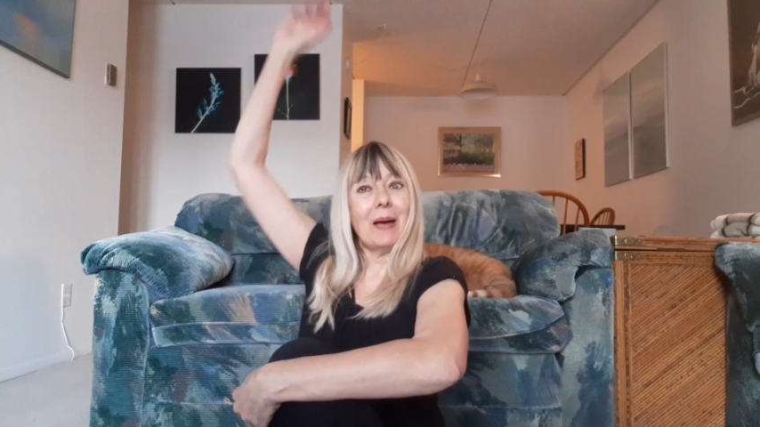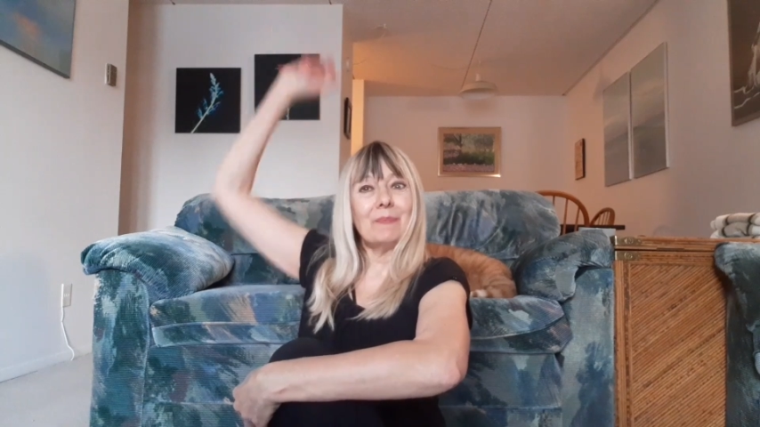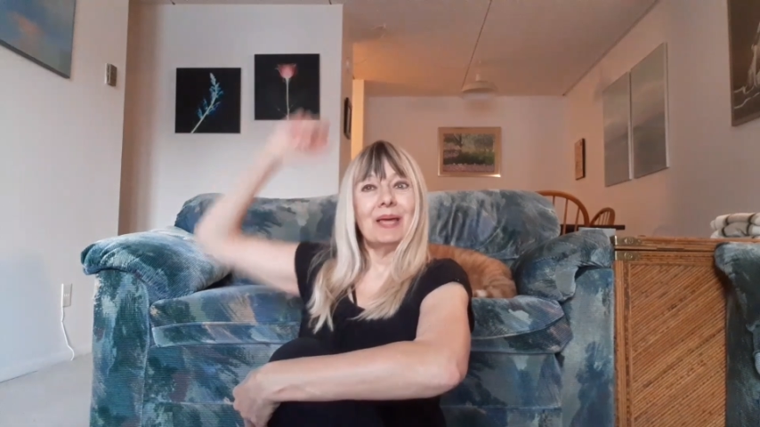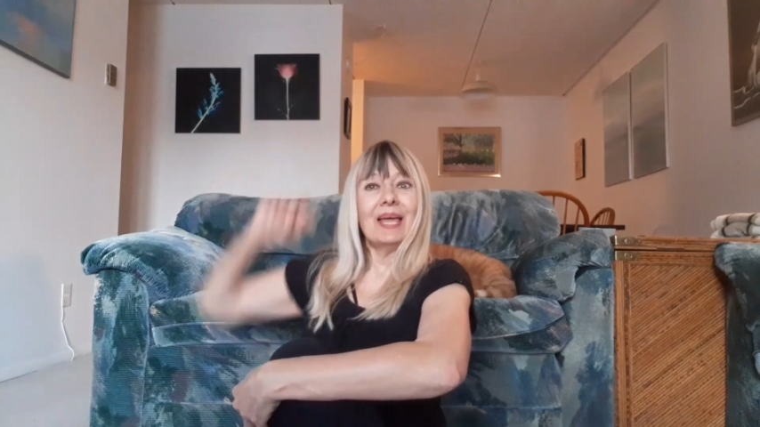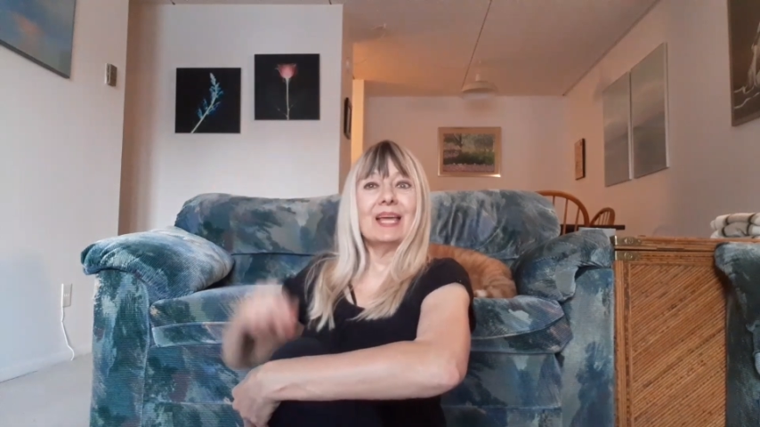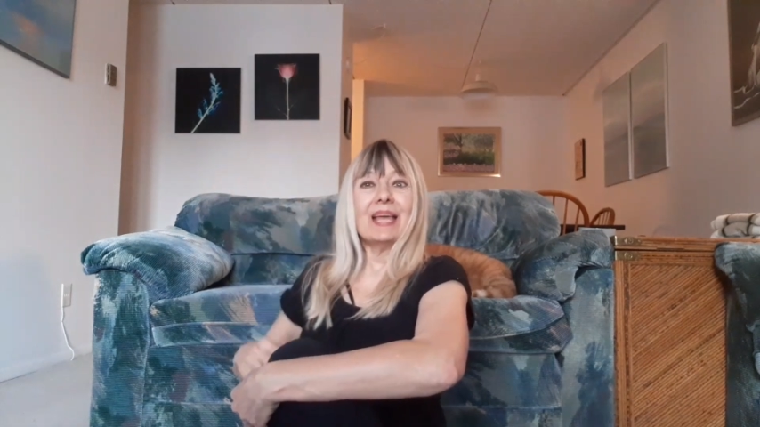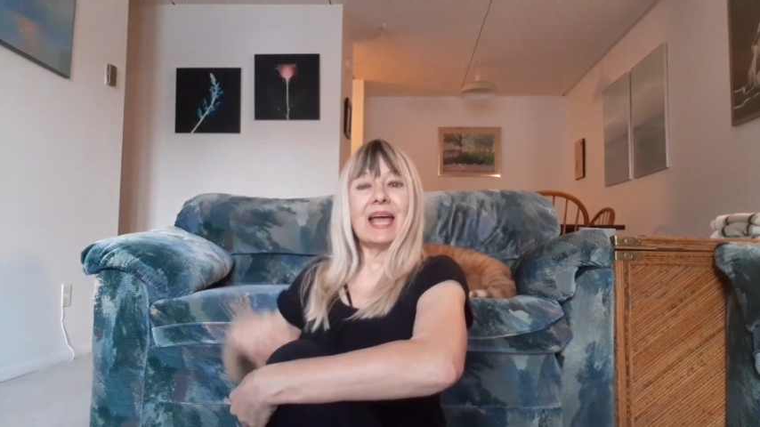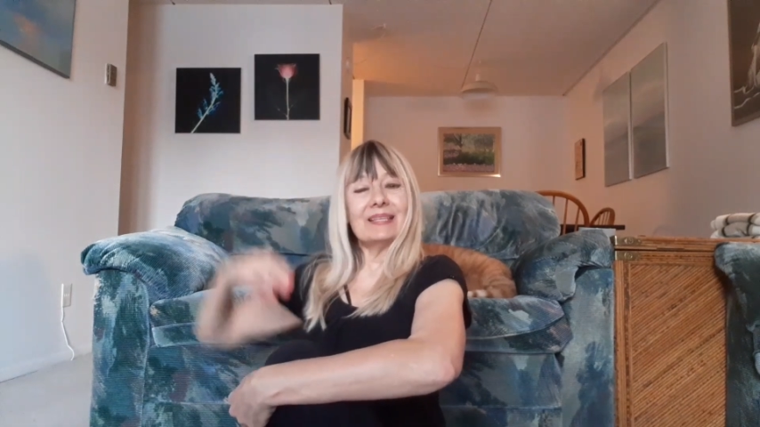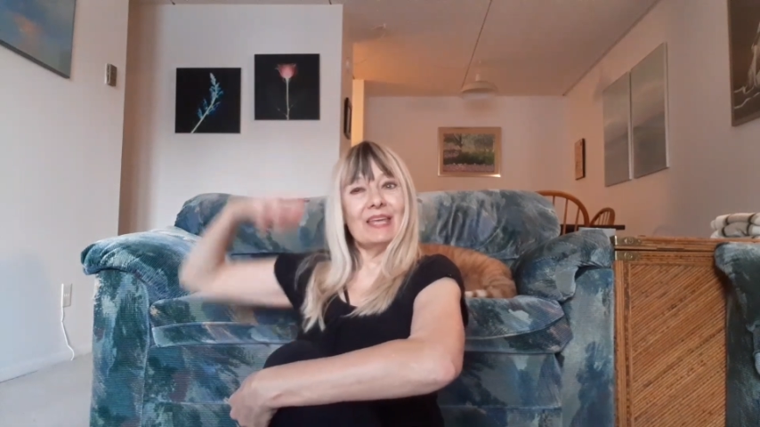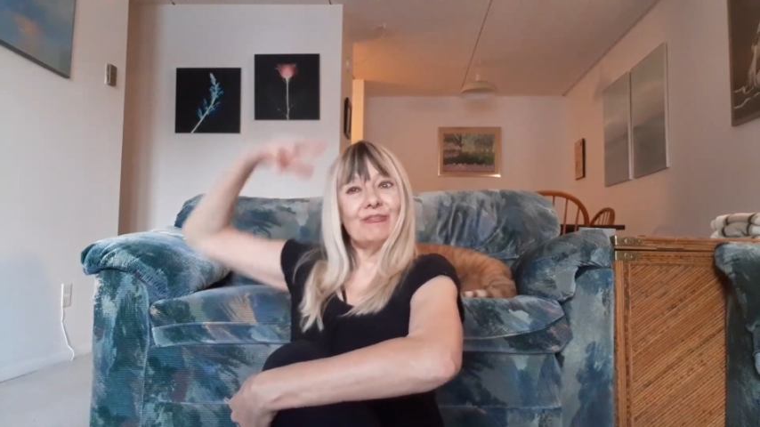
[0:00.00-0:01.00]
up.
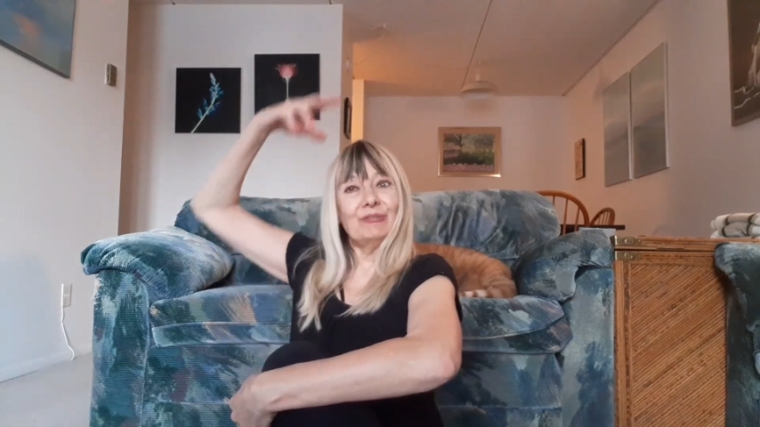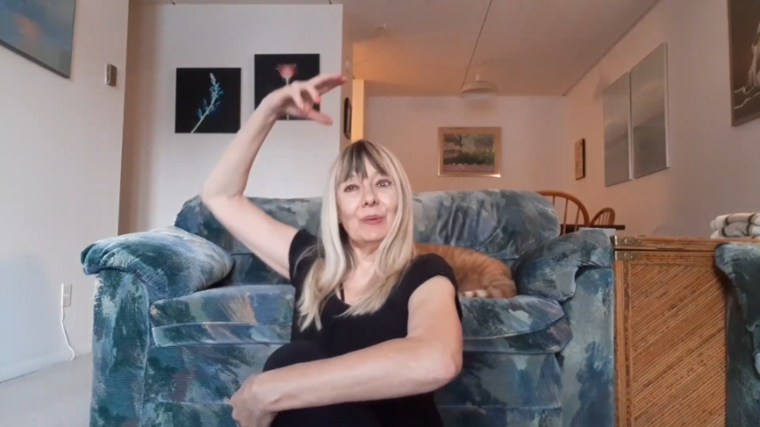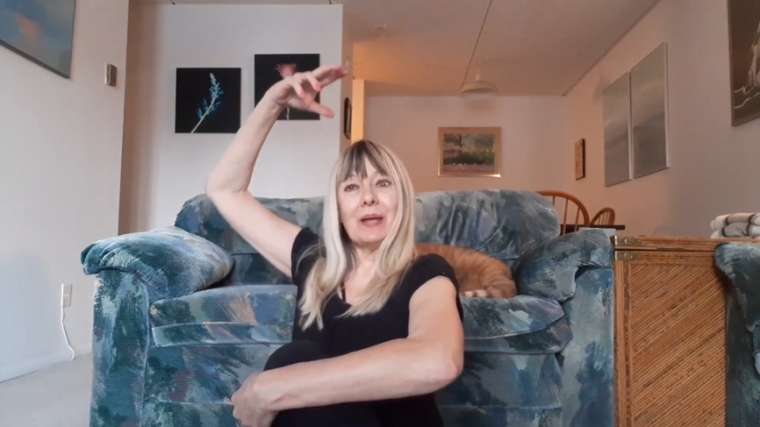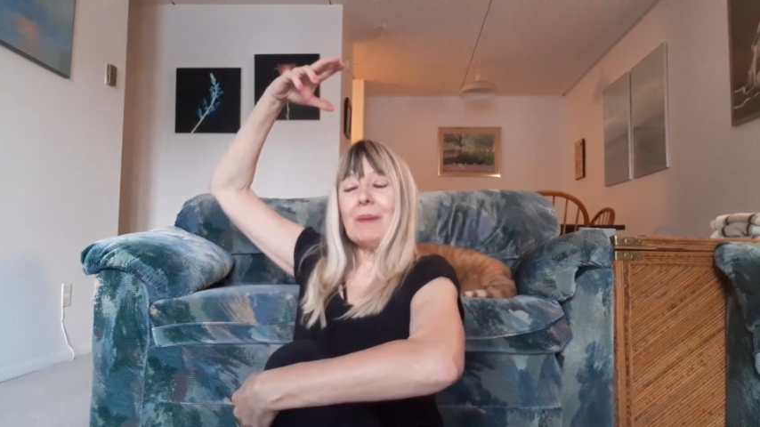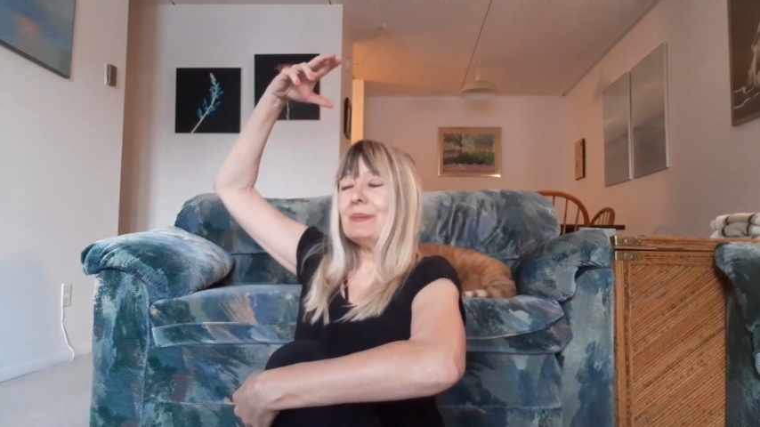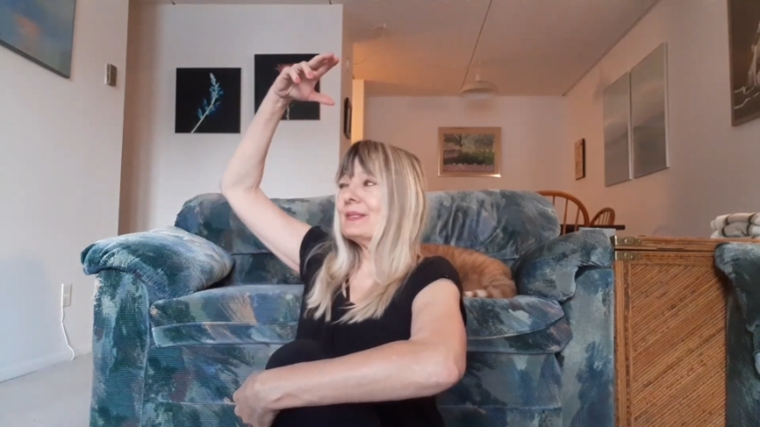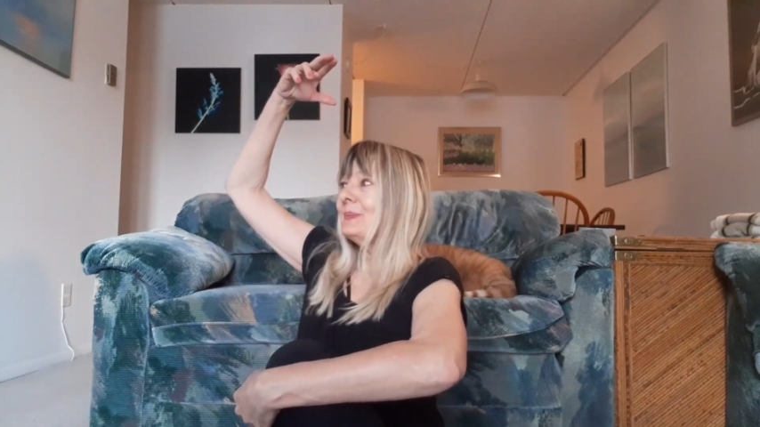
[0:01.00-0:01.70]
They float up as